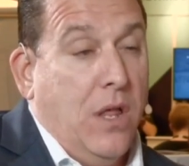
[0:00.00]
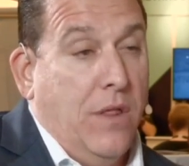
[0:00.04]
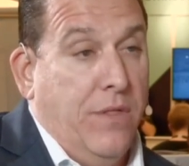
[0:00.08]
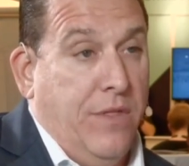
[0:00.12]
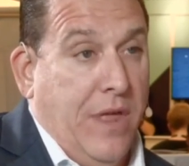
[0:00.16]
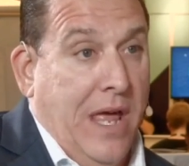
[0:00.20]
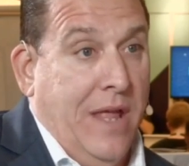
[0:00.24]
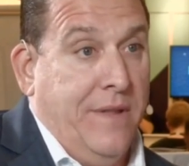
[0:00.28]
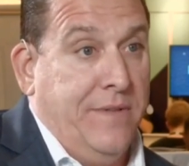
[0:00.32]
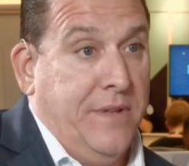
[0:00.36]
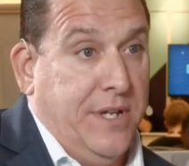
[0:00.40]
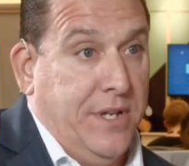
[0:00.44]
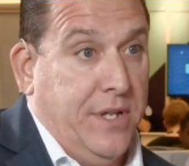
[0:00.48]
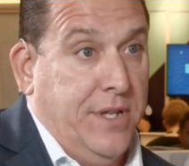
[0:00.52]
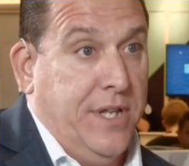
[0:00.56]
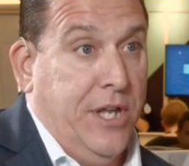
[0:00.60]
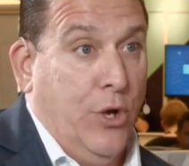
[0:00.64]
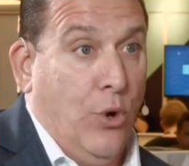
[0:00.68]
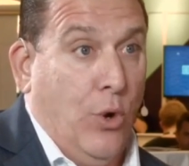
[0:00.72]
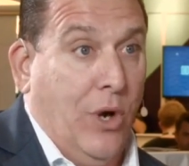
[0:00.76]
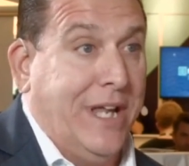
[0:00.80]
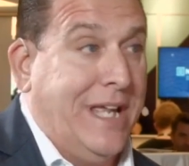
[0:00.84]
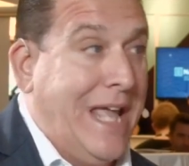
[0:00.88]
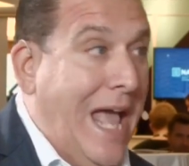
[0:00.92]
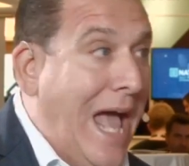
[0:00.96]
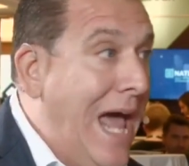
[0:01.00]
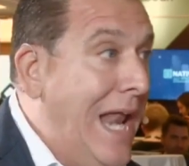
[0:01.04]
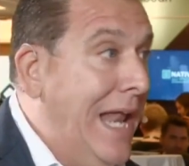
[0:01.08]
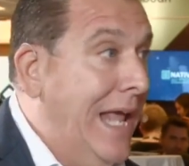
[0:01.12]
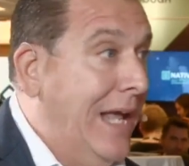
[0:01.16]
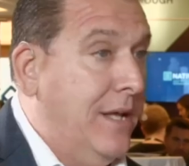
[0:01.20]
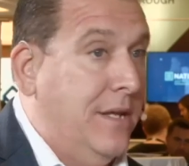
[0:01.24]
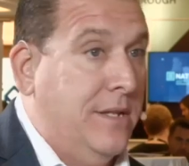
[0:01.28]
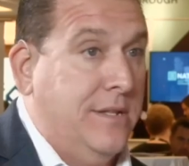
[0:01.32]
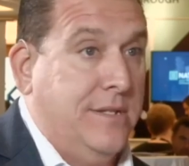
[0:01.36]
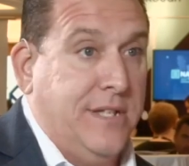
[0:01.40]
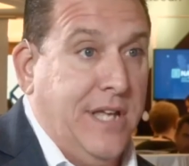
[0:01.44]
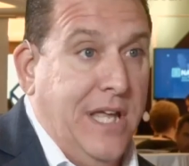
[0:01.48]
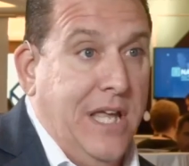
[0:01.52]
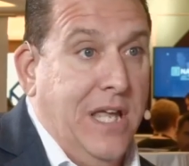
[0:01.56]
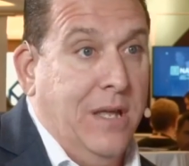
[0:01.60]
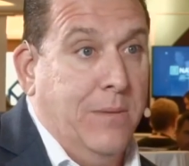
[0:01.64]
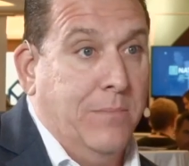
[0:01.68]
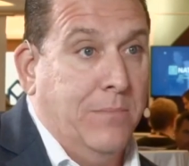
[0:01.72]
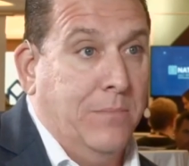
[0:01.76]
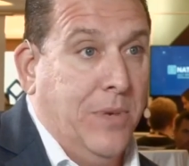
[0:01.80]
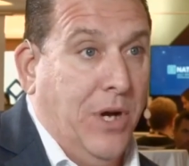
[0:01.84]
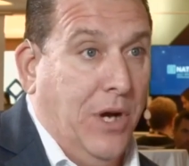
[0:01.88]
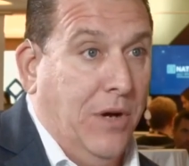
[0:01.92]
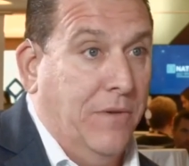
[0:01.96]
than the organic
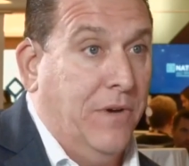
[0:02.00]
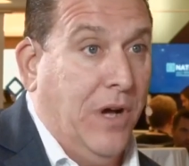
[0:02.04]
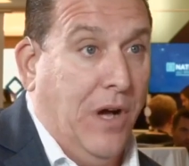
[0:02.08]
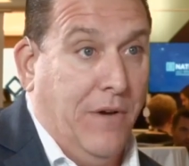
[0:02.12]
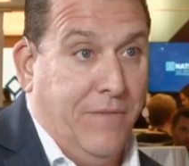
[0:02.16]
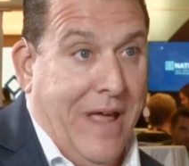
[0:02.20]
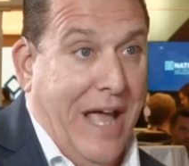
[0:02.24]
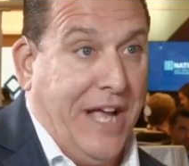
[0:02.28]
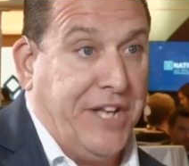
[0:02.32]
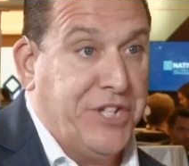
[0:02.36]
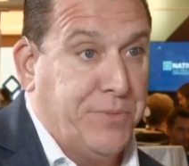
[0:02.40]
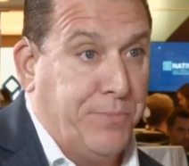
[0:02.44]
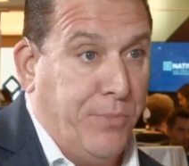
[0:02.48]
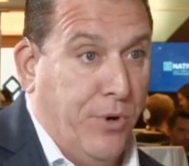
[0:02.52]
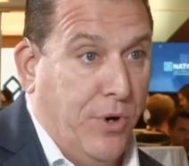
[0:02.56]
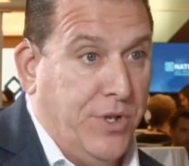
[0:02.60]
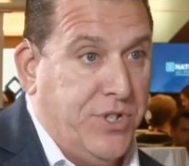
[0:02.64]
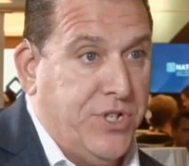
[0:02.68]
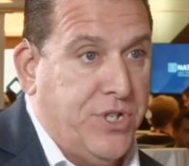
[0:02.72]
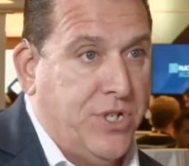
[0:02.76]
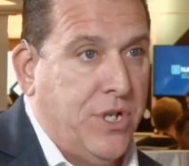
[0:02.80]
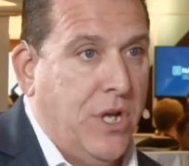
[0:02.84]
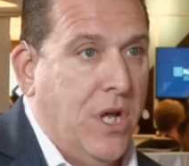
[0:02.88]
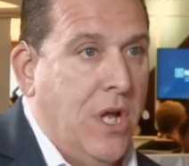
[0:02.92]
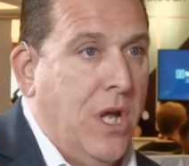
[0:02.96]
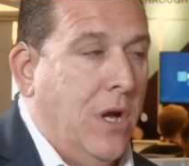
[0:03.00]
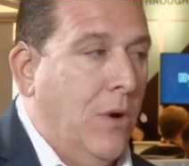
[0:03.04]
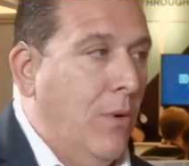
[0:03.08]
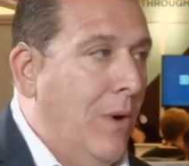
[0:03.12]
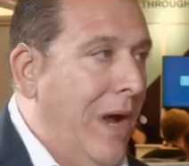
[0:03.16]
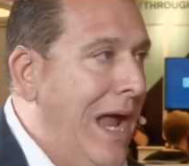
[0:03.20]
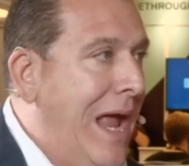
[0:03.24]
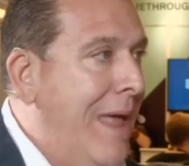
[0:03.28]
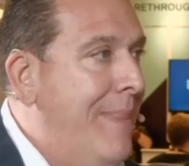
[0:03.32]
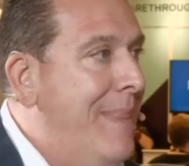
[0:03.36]
team of experts, right?